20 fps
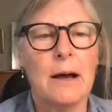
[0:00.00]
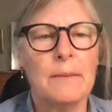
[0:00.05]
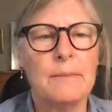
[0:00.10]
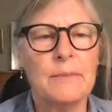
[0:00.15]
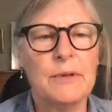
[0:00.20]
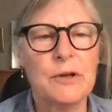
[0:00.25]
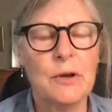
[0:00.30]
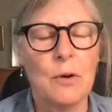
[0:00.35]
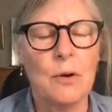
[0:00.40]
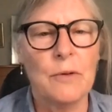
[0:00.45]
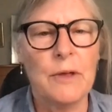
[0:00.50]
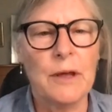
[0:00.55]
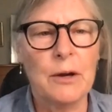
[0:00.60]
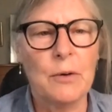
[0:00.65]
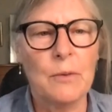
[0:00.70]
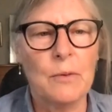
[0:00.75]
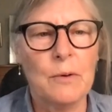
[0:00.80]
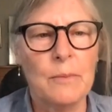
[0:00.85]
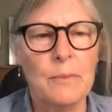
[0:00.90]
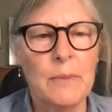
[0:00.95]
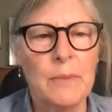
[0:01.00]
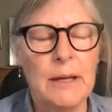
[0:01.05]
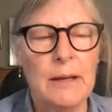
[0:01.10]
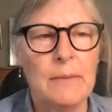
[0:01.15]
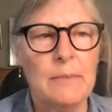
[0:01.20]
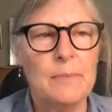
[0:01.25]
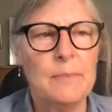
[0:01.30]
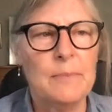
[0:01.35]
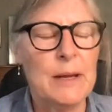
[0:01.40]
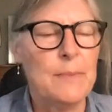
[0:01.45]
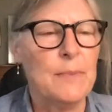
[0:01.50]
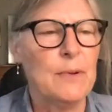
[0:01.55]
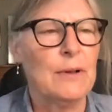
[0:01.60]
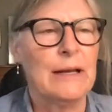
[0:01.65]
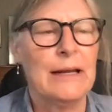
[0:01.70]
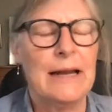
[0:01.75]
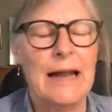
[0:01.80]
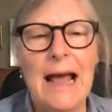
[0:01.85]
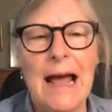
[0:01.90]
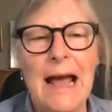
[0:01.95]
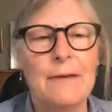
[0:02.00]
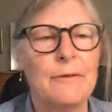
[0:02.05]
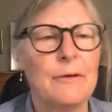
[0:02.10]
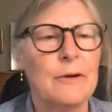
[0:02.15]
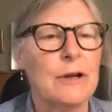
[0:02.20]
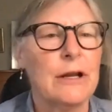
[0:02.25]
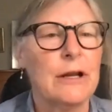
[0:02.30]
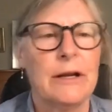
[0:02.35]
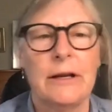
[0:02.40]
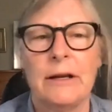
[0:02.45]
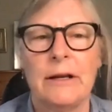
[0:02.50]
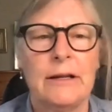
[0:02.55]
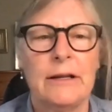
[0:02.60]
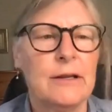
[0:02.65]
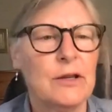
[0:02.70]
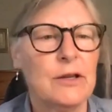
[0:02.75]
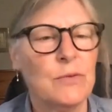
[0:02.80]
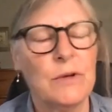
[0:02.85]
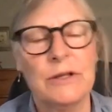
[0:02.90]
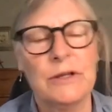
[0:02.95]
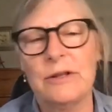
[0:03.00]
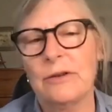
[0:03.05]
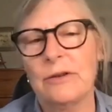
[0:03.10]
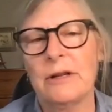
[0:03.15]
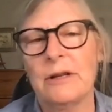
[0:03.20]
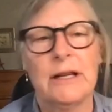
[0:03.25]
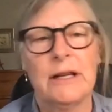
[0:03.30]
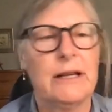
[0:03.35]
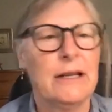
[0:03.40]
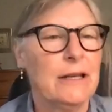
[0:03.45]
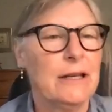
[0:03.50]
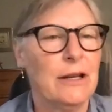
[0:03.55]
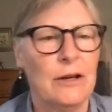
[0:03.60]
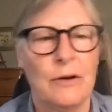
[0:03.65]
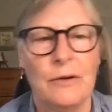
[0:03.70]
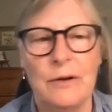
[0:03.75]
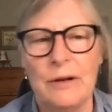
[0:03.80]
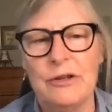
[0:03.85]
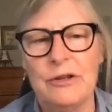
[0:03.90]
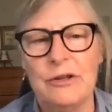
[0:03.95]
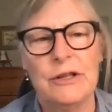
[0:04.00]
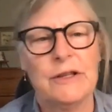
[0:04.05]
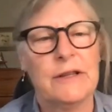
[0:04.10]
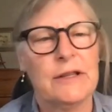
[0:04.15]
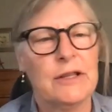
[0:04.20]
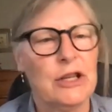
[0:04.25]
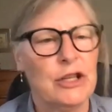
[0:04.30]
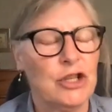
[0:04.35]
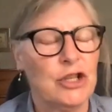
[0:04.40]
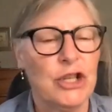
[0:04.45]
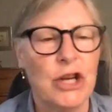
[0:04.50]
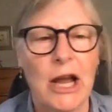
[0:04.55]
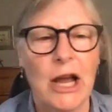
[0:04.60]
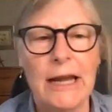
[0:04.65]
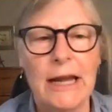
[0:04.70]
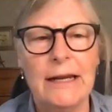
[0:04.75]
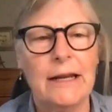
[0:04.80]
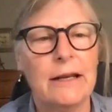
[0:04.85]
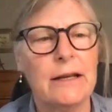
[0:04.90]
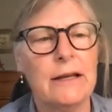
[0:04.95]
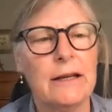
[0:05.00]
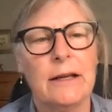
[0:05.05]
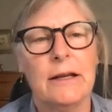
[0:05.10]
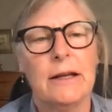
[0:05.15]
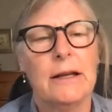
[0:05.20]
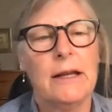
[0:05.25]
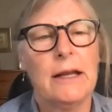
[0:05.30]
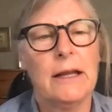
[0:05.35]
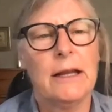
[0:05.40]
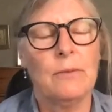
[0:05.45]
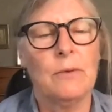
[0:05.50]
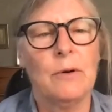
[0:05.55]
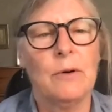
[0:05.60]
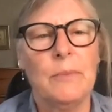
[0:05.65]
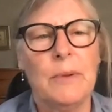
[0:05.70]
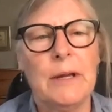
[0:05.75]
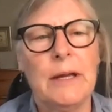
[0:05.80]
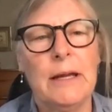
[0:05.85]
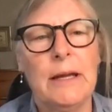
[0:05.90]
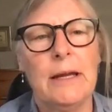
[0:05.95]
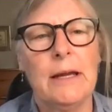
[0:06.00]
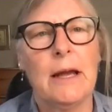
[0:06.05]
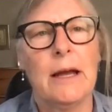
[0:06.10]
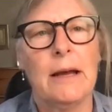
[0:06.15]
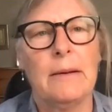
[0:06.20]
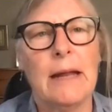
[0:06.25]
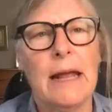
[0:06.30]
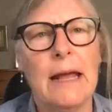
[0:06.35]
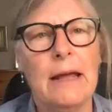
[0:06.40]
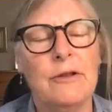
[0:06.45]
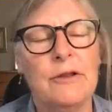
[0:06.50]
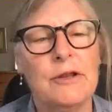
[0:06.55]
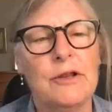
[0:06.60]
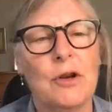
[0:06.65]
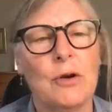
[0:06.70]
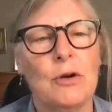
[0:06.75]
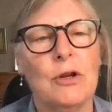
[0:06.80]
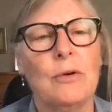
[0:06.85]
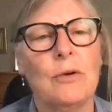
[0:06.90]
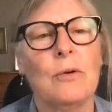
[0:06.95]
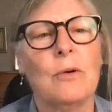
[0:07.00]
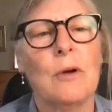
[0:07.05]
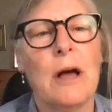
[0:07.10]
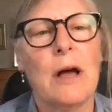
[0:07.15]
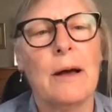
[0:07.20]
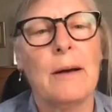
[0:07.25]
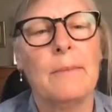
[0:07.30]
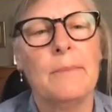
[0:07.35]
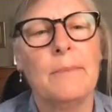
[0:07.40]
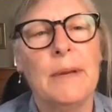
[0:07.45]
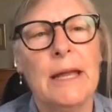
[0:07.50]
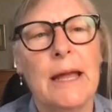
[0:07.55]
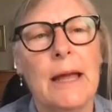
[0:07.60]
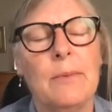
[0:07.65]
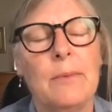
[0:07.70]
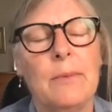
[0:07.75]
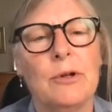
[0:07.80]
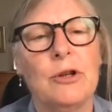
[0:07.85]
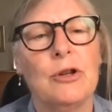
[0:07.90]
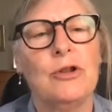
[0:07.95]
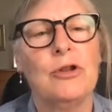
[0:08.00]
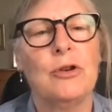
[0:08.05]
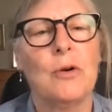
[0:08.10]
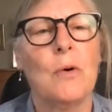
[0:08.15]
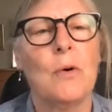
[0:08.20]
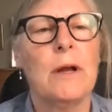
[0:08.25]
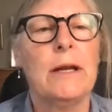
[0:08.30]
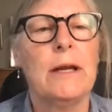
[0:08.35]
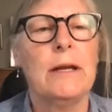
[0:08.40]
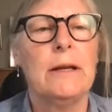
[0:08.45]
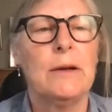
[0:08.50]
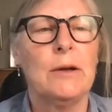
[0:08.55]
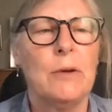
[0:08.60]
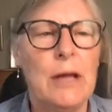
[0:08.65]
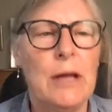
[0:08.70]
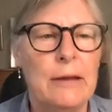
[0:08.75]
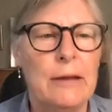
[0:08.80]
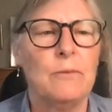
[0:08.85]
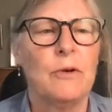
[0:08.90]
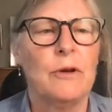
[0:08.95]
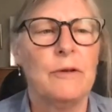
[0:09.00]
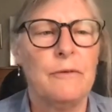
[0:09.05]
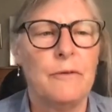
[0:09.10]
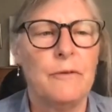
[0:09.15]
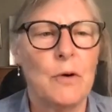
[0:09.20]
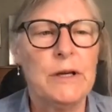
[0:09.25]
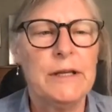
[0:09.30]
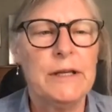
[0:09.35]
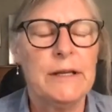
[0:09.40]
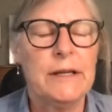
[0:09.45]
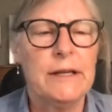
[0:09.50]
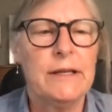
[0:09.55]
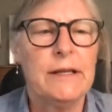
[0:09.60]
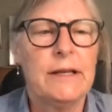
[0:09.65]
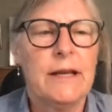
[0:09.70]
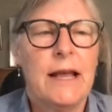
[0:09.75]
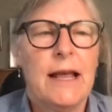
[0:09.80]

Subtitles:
So there will be people in Africa, in Switzerland, you know, it just in China, it will be, and so you'll be able to join in with voices,